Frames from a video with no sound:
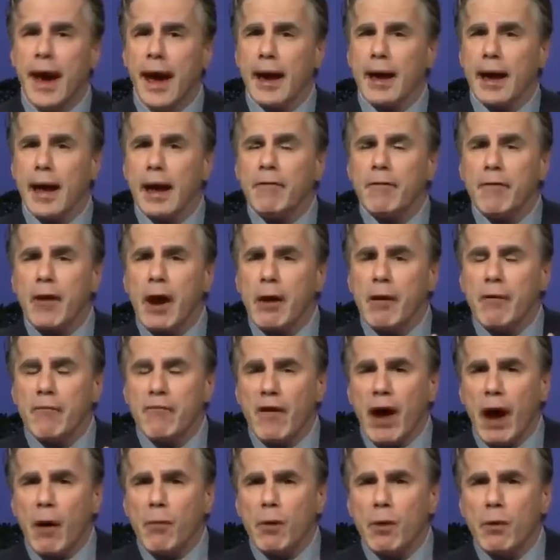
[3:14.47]
And
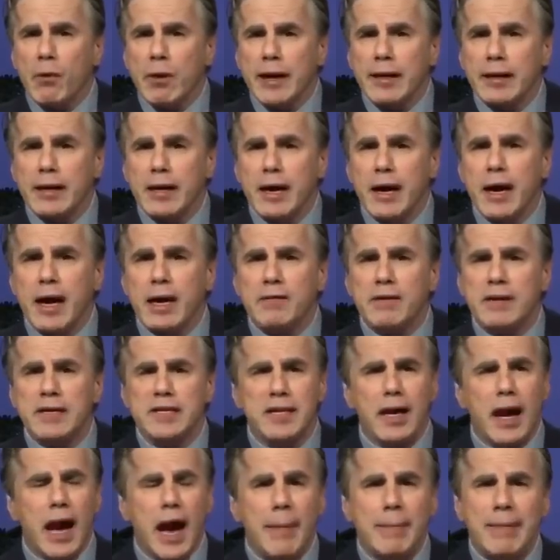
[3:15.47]
if I were in
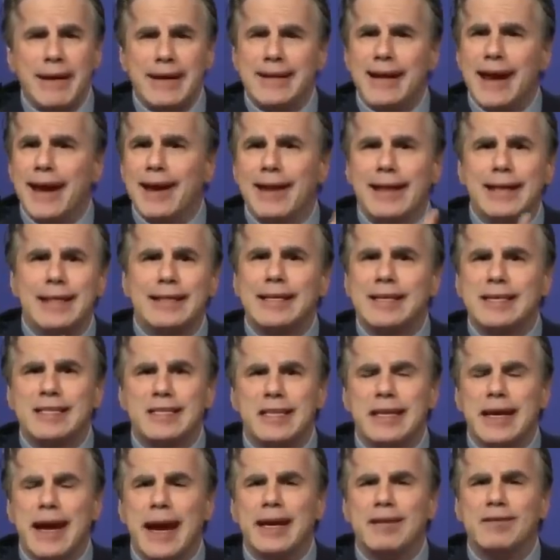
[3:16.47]
Congress, I'd be telling
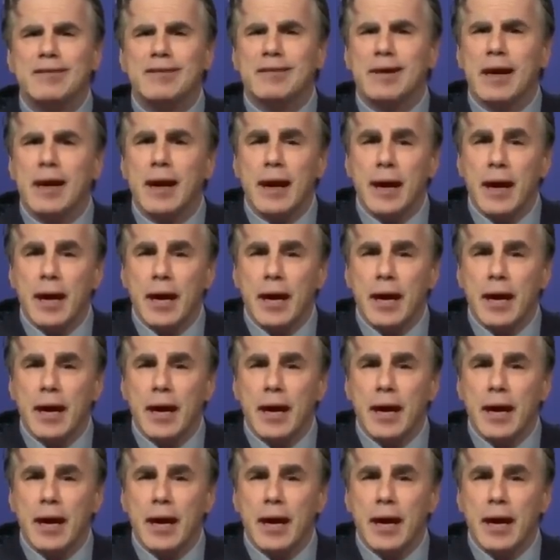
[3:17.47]
these states,